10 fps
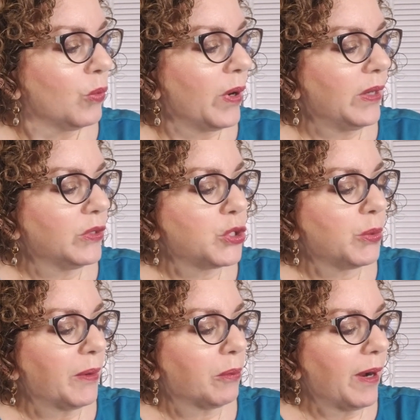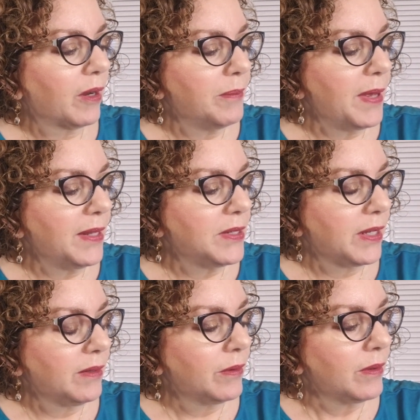Well, do I
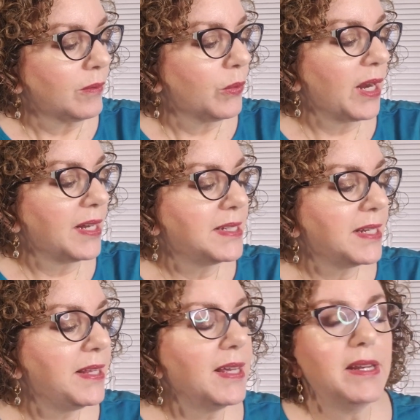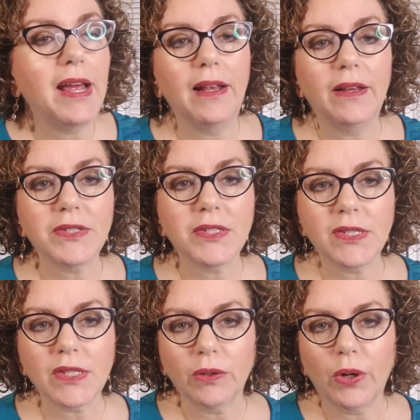recommend it? When I did the
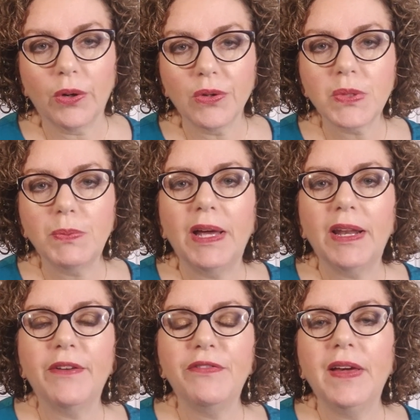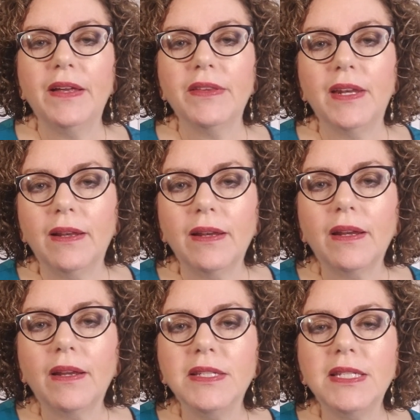analysis on Curl Spot, I found that it
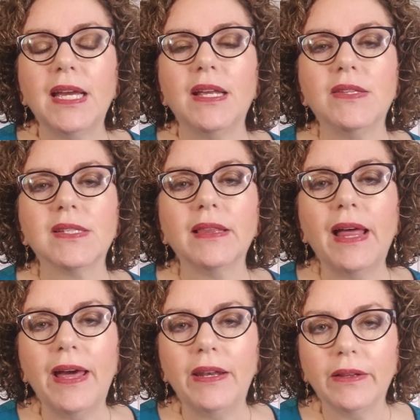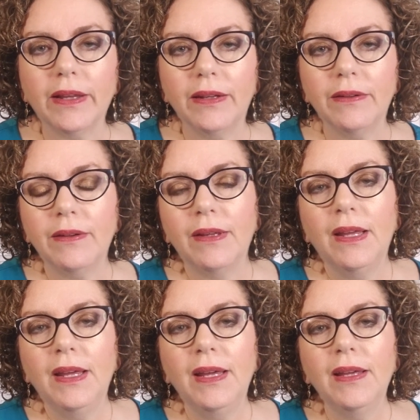contains lanolin.
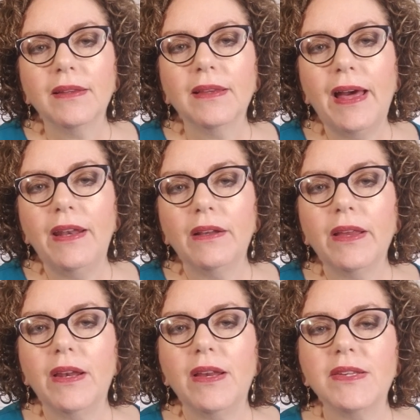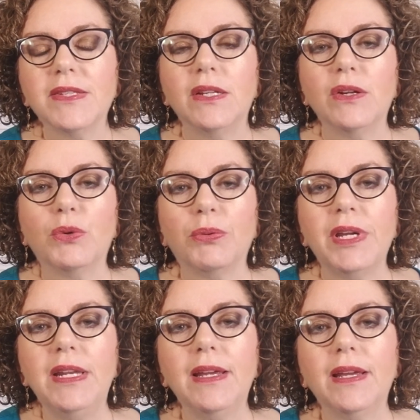Lanolin is an
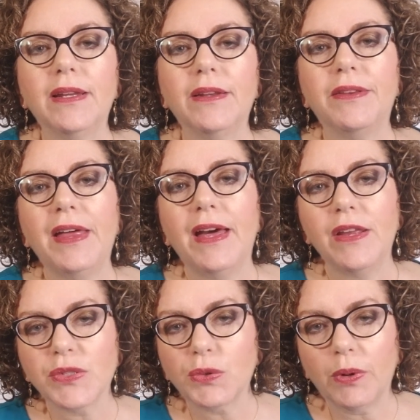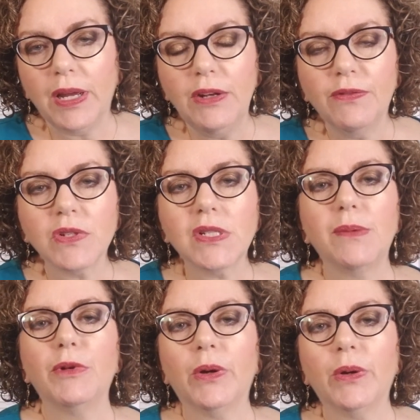ingredient that is great for
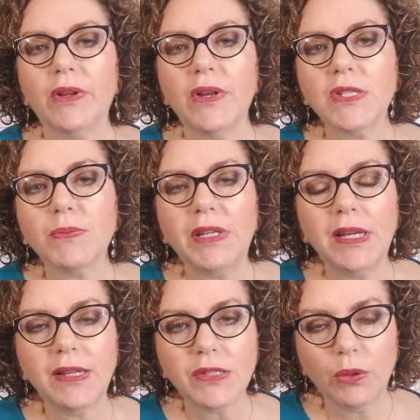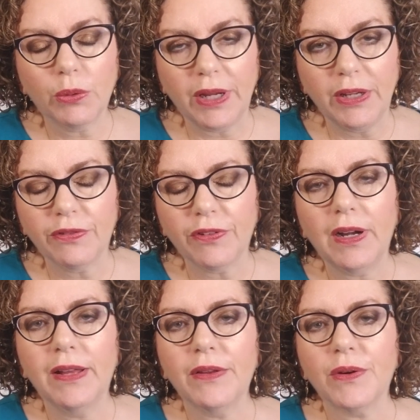some curlies, but not so great
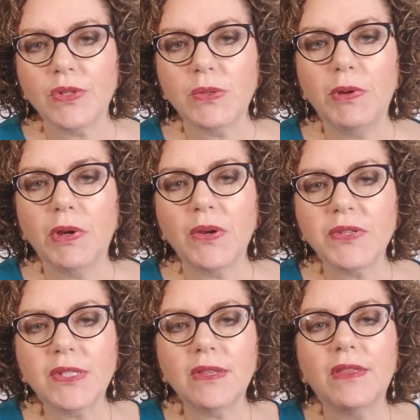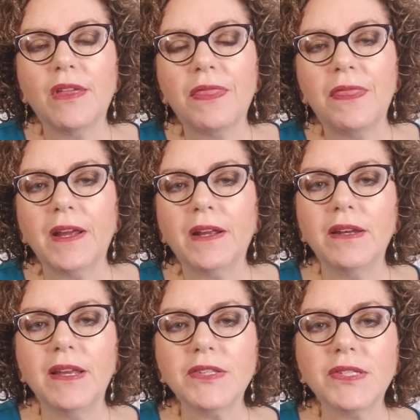for others, because the
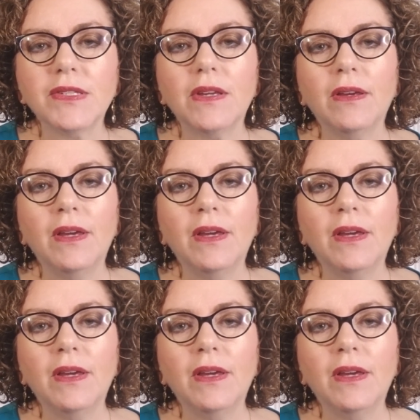thickness